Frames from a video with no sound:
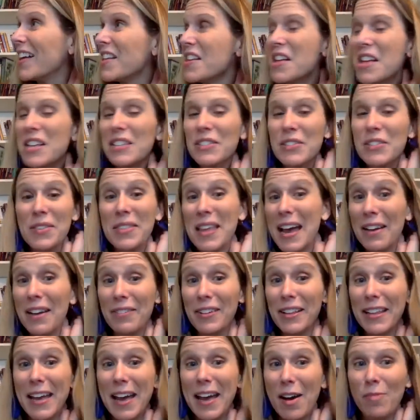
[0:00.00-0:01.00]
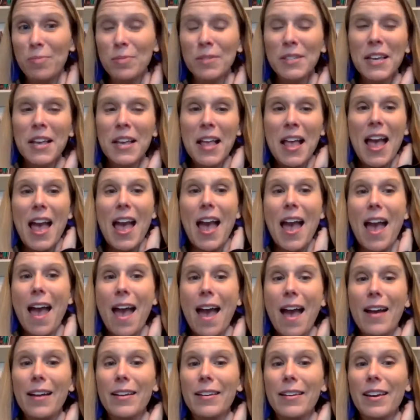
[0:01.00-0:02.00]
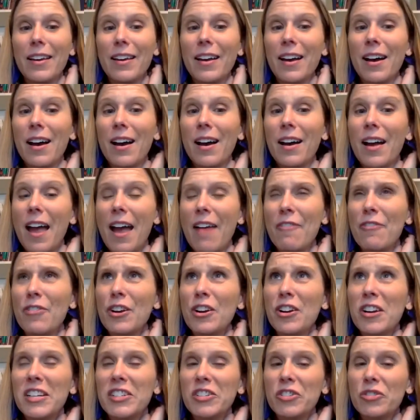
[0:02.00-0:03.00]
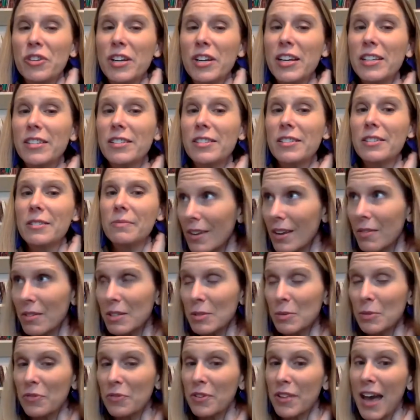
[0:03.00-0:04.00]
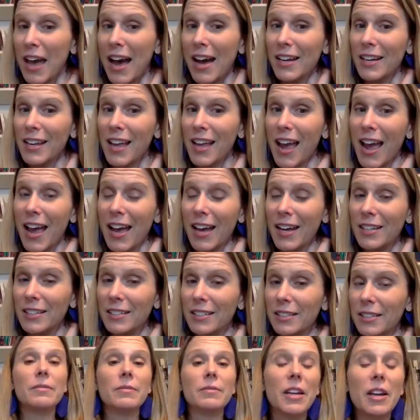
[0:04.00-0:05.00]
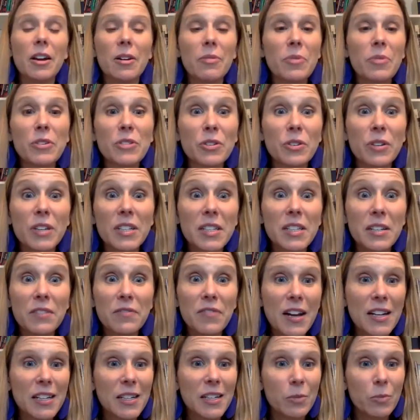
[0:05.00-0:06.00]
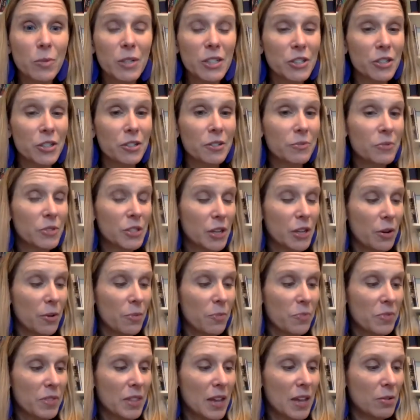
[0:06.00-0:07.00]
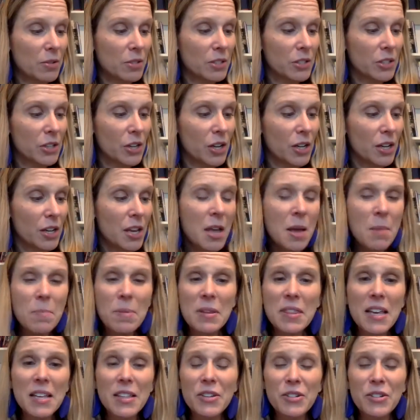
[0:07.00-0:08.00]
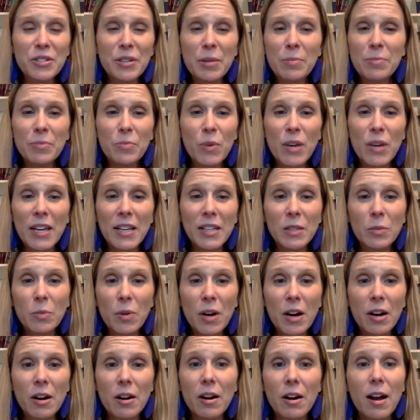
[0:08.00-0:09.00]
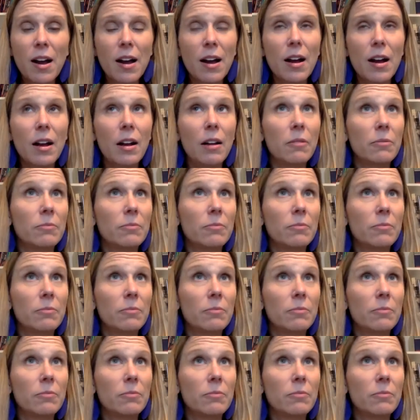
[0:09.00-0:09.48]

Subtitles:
So that really helped. And evergreen trees was before that. And, those are easy to find in winter. So that was good. But then there's some weeks where